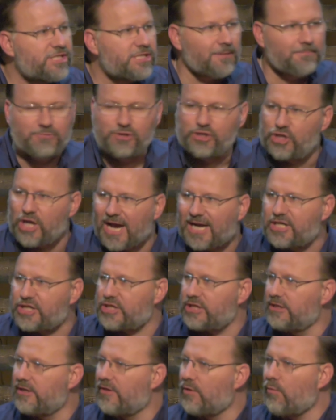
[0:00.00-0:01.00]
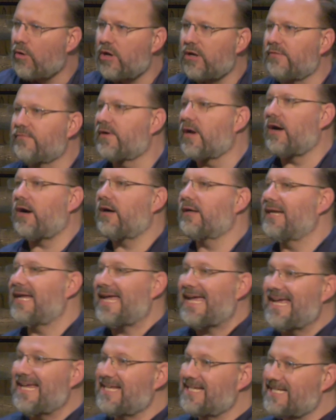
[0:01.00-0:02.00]
subjection to the Word of God
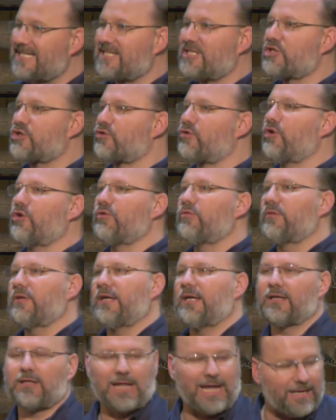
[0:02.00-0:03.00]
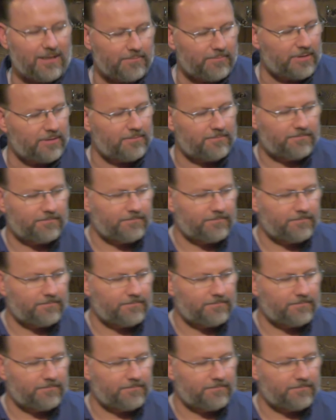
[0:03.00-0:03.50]
is true enlightenment.